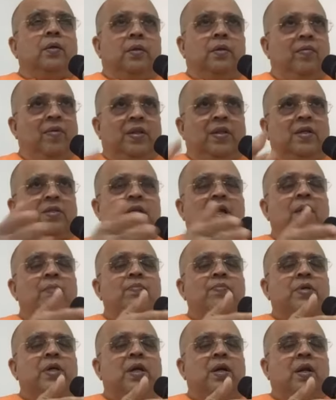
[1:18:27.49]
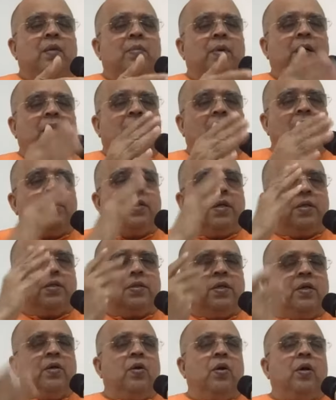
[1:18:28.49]
they were the same children, but the others
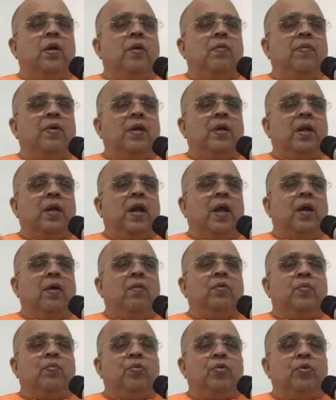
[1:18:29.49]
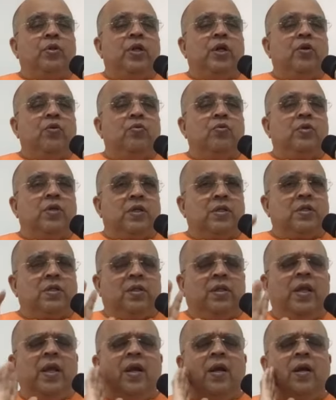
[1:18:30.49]
did not even have the buddhi to just
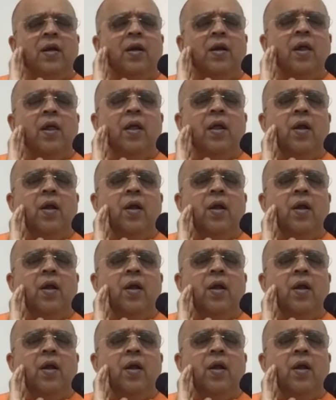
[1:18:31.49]
think,